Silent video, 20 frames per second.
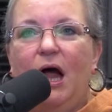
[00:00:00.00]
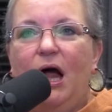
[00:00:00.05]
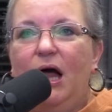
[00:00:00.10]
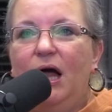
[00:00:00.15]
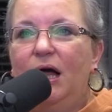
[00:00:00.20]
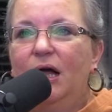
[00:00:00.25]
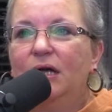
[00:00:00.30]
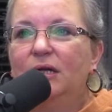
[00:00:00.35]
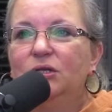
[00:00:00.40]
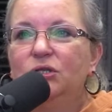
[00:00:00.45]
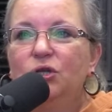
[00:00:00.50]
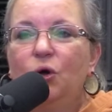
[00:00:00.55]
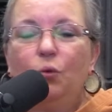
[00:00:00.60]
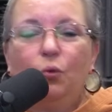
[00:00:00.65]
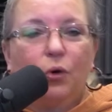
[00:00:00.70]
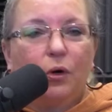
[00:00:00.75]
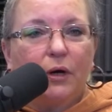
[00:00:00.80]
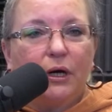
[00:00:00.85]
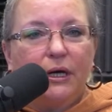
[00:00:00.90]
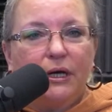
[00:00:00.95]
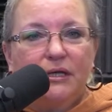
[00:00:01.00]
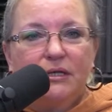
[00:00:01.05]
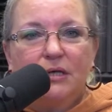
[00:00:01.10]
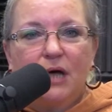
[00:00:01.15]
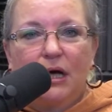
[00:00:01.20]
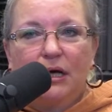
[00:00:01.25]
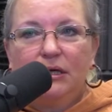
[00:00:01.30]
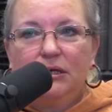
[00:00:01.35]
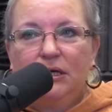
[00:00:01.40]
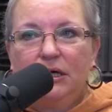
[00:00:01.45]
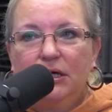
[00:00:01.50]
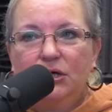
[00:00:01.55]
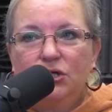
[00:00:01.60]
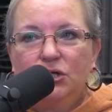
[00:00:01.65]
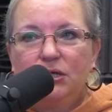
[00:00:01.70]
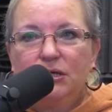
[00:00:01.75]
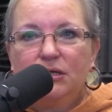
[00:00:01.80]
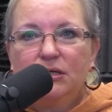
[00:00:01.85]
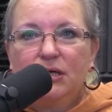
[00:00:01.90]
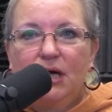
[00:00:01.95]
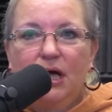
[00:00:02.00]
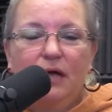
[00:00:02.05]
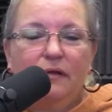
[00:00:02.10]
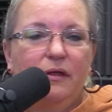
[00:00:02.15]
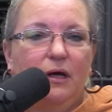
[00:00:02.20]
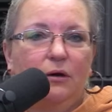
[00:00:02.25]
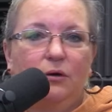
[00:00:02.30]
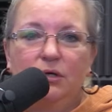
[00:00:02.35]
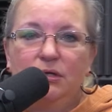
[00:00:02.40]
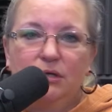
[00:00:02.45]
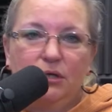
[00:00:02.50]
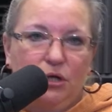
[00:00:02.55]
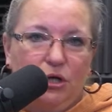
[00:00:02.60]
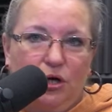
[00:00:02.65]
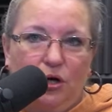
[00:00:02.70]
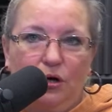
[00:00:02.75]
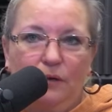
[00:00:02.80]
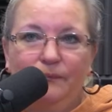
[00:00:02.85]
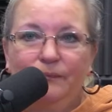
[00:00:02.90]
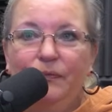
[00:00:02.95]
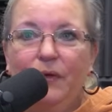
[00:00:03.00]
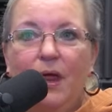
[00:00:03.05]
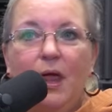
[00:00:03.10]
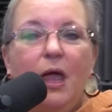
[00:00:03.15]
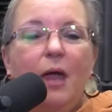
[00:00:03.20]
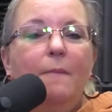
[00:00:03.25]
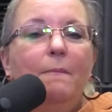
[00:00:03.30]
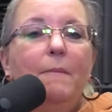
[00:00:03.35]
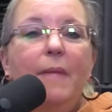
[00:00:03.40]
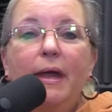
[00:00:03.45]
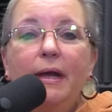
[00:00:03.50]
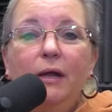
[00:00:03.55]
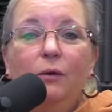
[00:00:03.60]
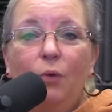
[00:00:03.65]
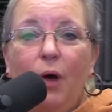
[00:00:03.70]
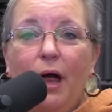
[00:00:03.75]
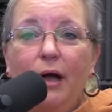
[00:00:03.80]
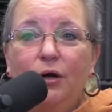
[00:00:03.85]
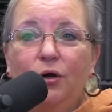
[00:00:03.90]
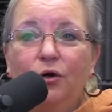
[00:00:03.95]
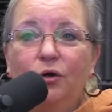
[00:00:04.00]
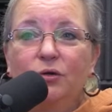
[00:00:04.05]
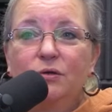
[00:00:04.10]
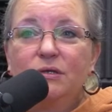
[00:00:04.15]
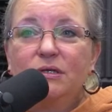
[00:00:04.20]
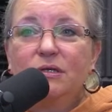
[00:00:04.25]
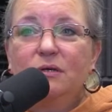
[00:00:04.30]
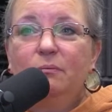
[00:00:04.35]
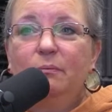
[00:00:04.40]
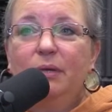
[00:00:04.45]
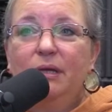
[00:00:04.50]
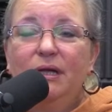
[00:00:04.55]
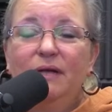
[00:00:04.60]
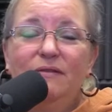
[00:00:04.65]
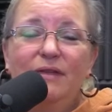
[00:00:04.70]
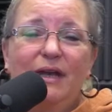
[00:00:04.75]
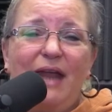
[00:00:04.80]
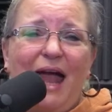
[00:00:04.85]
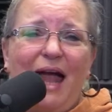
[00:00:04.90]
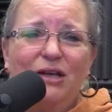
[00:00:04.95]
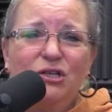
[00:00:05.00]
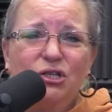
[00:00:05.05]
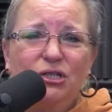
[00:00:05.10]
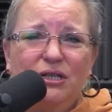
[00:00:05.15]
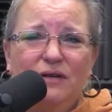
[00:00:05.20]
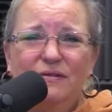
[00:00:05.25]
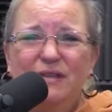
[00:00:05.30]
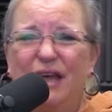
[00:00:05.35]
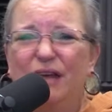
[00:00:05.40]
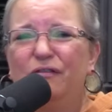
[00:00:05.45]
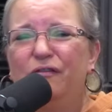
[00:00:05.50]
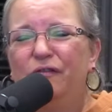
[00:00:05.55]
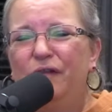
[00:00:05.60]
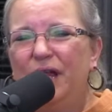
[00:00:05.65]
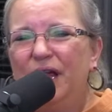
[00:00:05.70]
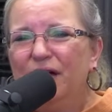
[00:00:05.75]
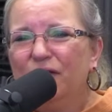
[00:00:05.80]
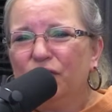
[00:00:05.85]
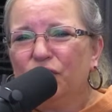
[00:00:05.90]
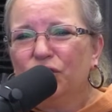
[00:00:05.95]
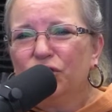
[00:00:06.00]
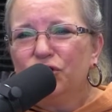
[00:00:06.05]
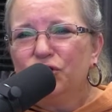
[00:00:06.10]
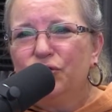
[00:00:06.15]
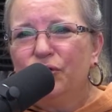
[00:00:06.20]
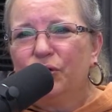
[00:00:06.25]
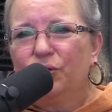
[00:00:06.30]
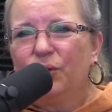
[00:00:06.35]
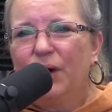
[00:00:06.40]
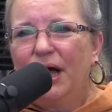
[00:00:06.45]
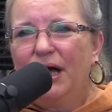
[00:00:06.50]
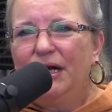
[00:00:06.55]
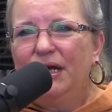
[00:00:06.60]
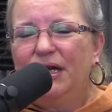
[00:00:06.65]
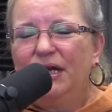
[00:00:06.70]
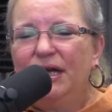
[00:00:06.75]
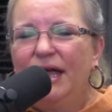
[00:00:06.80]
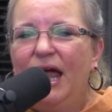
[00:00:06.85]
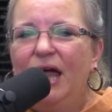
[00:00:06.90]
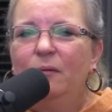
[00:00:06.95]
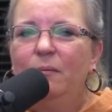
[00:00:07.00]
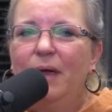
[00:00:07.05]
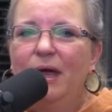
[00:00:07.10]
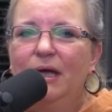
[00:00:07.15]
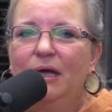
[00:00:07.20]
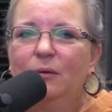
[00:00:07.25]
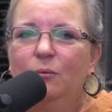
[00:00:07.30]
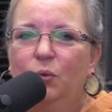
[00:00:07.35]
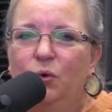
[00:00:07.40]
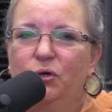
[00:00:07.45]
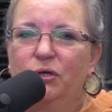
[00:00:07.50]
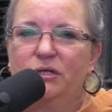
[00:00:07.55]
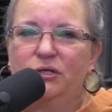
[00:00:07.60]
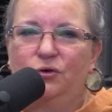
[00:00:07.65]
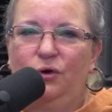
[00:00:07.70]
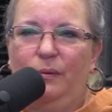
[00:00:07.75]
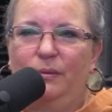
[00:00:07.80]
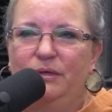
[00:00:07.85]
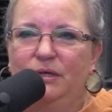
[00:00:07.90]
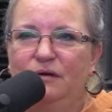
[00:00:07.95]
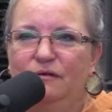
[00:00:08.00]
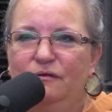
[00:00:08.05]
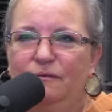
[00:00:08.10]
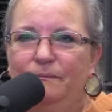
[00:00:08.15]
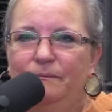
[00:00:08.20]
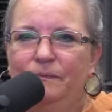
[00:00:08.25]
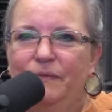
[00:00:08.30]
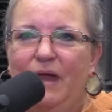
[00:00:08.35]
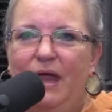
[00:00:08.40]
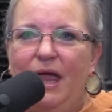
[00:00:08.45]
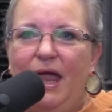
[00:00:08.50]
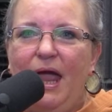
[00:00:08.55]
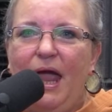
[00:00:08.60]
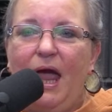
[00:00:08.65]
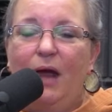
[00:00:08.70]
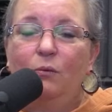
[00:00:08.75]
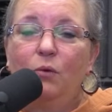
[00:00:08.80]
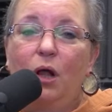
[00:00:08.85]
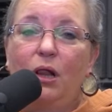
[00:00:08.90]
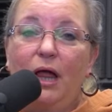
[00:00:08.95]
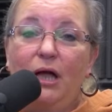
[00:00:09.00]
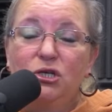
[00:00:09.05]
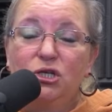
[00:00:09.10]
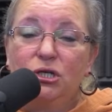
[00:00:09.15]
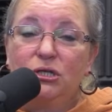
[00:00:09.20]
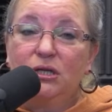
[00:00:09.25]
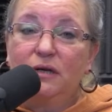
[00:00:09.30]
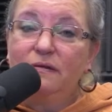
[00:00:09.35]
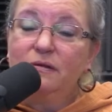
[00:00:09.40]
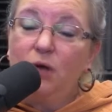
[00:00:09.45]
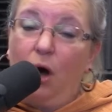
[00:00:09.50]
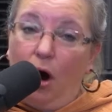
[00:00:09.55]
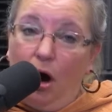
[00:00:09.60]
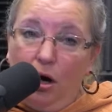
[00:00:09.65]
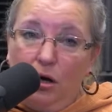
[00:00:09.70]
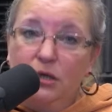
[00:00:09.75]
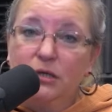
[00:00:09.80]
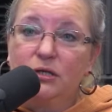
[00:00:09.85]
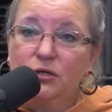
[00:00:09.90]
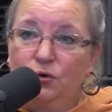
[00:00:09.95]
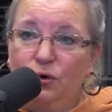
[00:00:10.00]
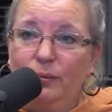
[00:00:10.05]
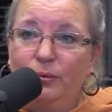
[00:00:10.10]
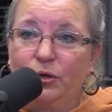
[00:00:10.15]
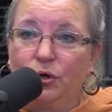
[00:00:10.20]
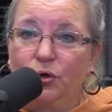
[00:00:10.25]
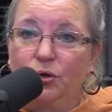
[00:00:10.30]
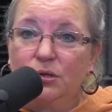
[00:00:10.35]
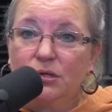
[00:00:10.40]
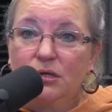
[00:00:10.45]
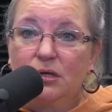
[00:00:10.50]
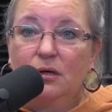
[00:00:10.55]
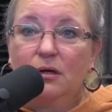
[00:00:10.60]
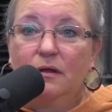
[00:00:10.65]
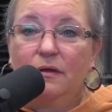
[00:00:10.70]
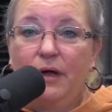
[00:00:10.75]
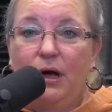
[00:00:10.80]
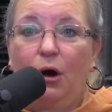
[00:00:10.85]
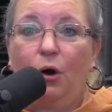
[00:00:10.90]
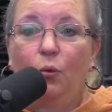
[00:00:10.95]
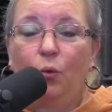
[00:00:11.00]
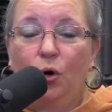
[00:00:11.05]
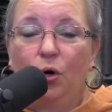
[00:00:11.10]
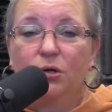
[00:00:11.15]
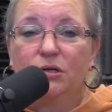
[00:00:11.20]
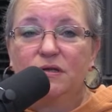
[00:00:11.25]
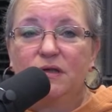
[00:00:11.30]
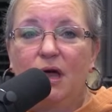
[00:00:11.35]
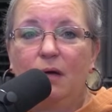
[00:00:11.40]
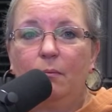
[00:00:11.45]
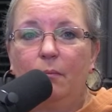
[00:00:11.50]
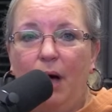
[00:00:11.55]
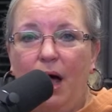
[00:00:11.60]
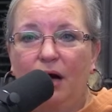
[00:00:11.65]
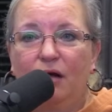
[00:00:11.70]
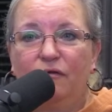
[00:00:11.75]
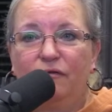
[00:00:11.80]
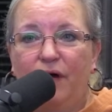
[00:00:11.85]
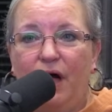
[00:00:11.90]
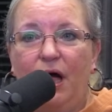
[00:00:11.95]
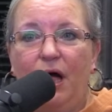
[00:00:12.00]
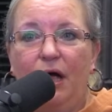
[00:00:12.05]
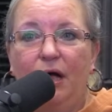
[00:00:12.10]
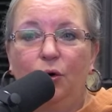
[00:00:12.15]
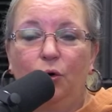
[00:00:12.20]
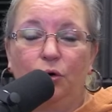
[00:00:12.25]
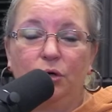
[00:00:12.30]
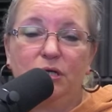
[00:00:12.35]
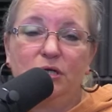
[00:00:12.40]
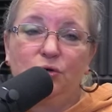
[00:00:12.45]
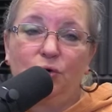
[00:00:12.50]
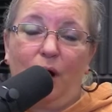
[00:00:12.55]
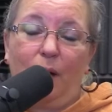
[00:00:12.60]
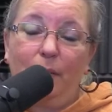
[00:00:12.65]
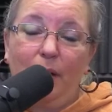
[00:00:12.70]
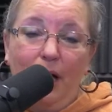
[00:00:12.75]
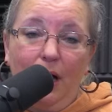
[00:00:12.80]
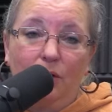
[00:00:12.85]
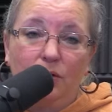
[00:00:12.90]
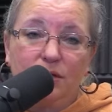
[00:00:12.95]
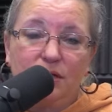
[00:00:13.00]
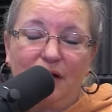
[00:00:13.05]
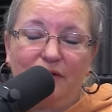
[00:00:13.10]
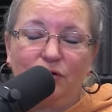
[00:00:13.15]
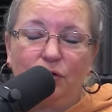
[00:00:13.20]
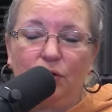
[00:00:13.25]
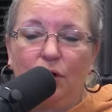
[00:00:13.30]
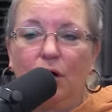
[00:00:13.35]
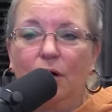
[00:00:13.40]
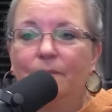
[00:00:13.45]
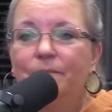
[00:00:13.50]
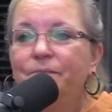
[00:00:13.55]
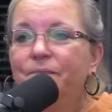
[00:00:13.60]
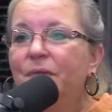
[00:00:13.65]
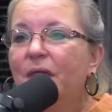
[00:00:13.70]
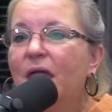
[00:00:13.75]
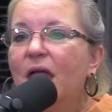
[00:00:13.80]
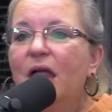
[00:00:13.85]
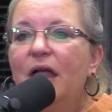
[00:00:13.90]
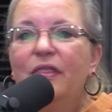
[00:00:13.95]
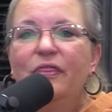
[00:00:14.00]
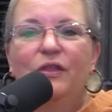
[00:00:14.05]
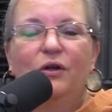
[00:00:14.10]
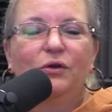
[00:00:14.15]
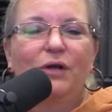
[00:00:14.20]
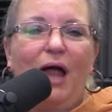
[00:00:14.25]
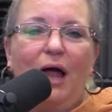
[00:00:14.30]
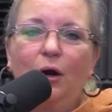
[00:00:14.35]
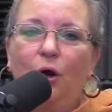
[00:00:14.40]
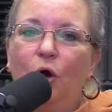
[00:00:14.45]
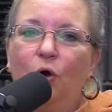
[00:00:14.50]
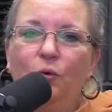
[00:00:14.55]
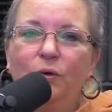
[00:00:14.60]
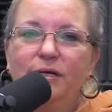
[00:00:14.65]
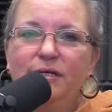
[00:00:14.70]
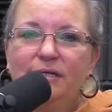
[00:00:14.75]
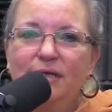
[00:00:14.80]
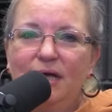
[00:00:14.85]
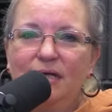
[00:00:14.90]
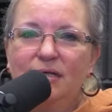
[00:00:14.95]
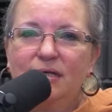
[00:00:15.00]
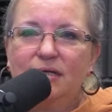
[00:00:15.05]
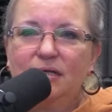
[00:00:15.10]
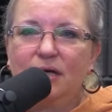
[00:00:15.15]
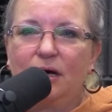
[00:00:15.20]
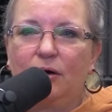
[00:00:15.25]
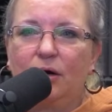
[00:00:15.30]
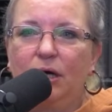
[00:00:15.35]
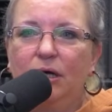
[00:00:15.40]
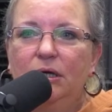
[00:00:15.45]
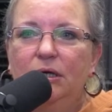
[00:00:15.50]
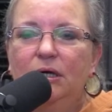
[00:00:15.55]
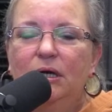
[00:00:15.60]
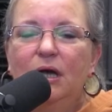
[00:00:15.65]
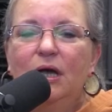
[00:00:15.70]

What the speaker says: Don't worry, it's not contagious and there is a cure. Many writers believe that adjectives add flavor to the writing and make it more descriptive. And while adjectives are descriptors, they are words that modify or describe nouns, after all. They're not always necessary.